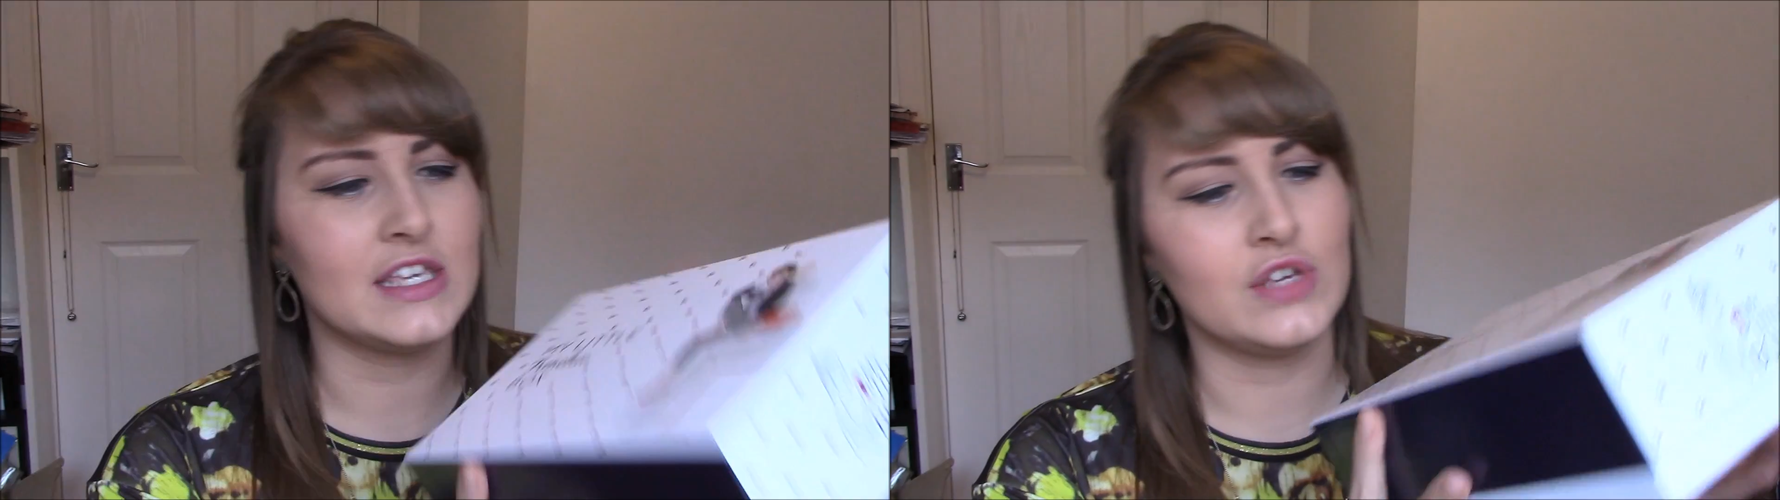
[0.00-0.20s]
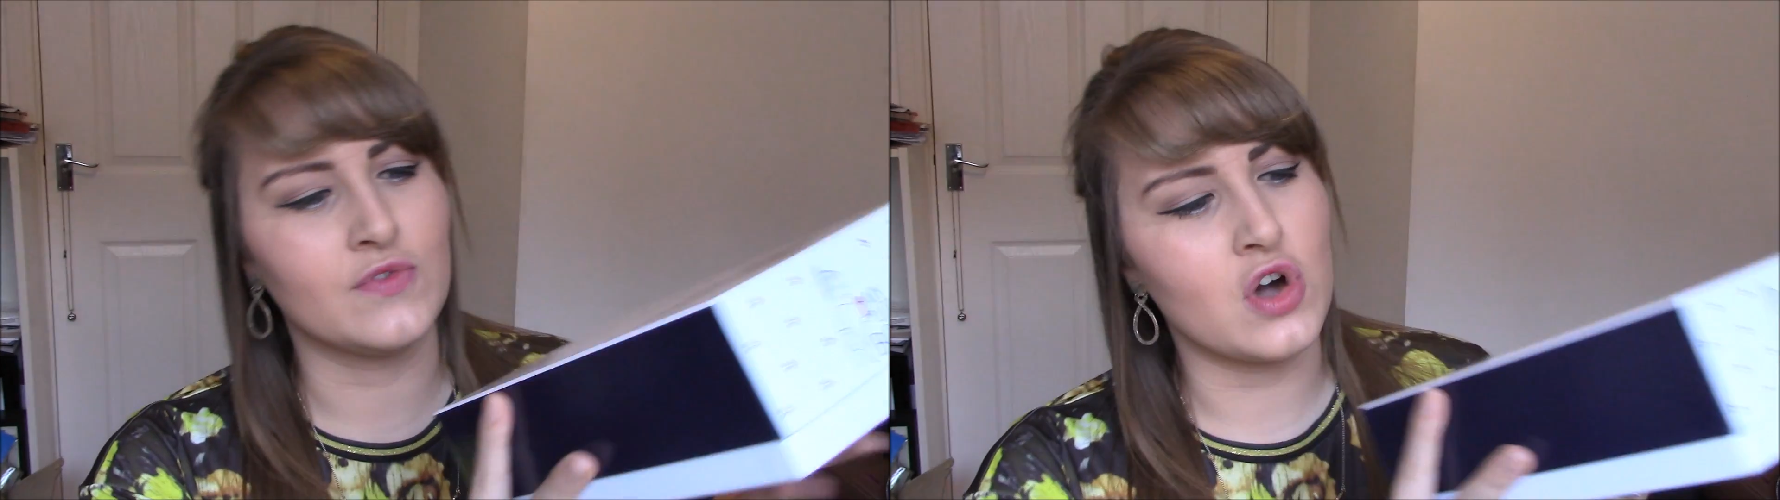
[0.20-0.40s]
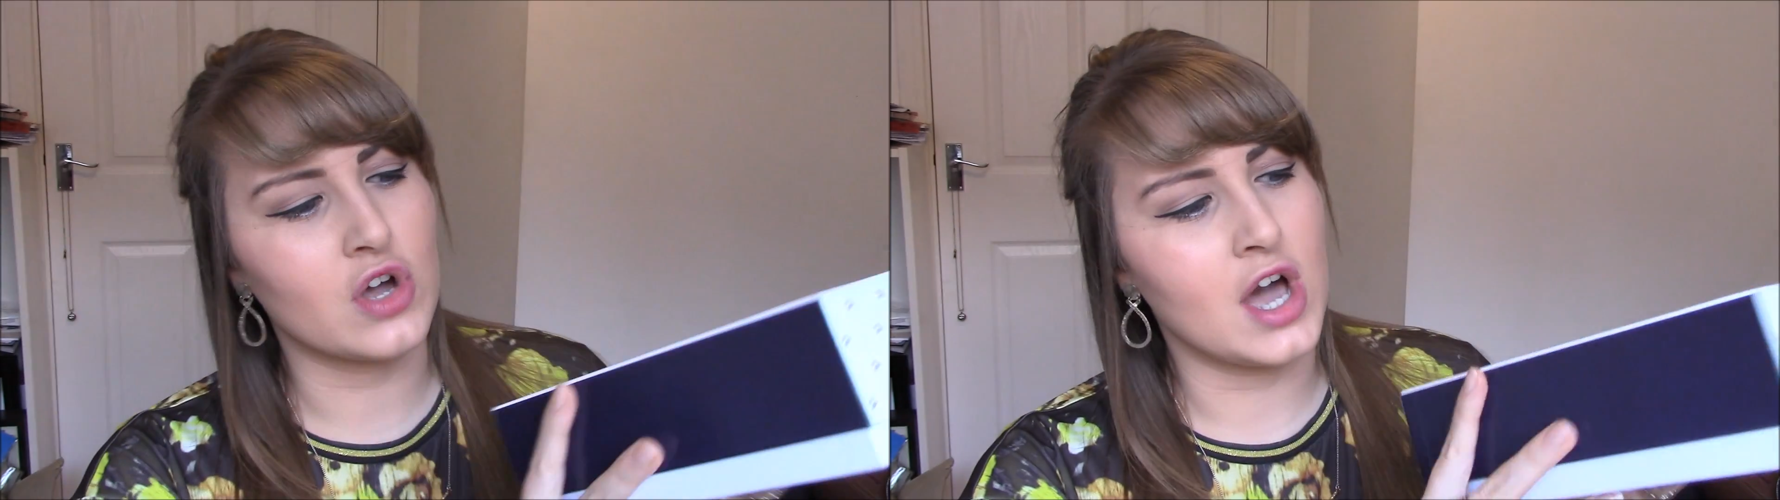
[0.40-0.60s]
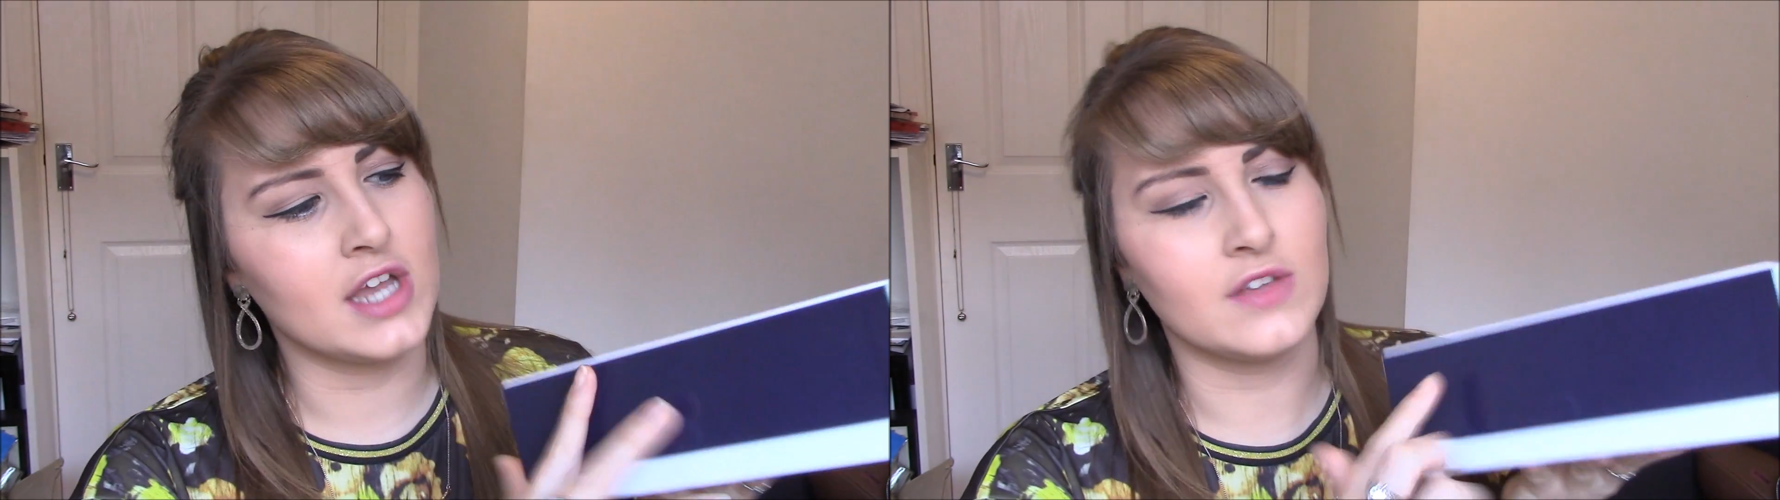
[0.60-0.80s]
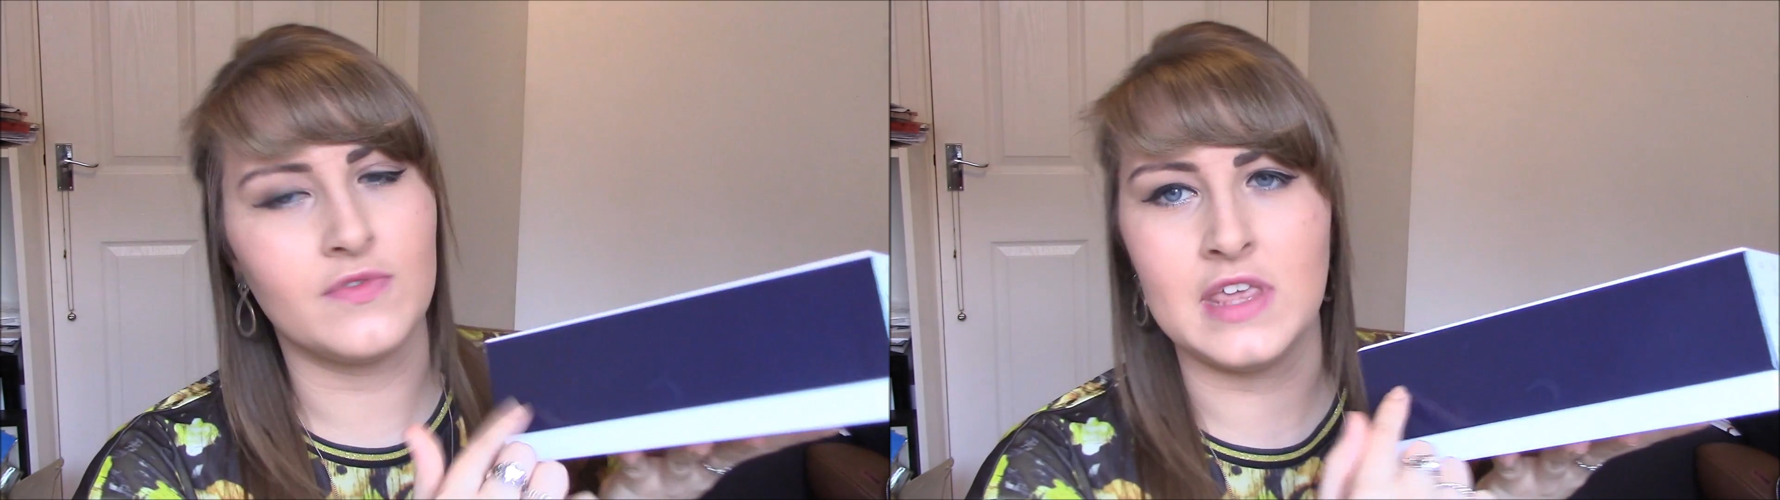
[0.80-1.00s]
you've got
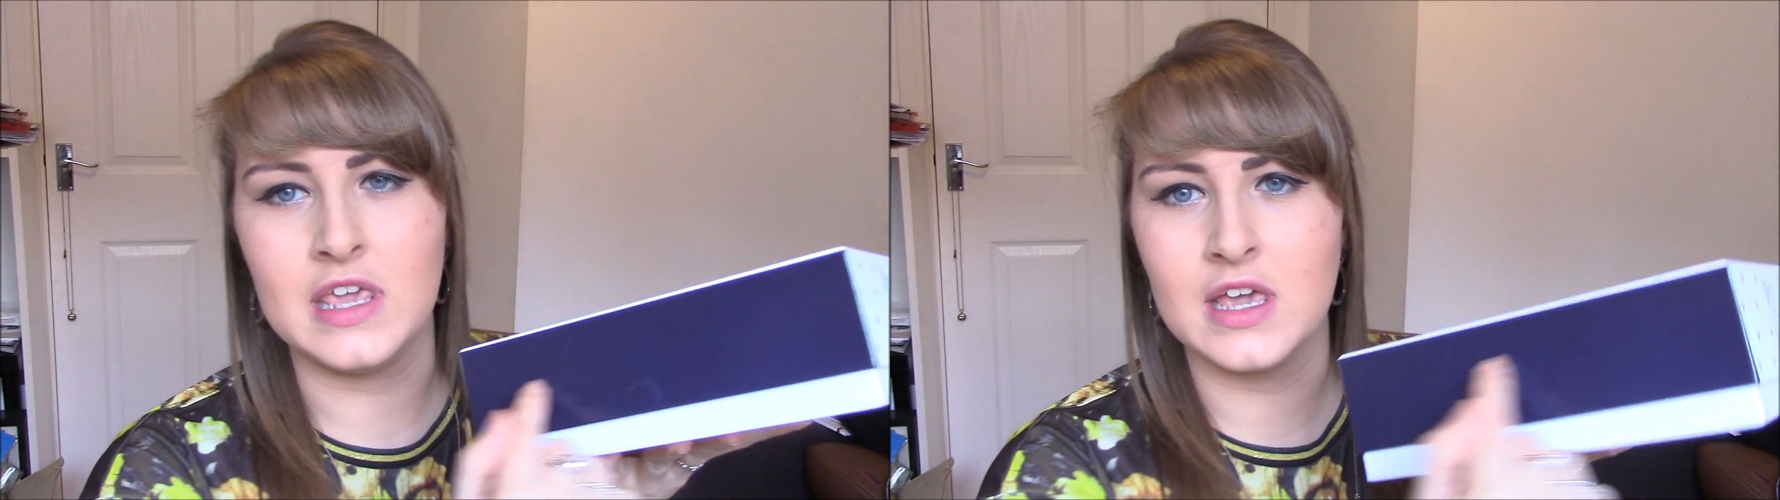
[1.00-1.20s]
kind of the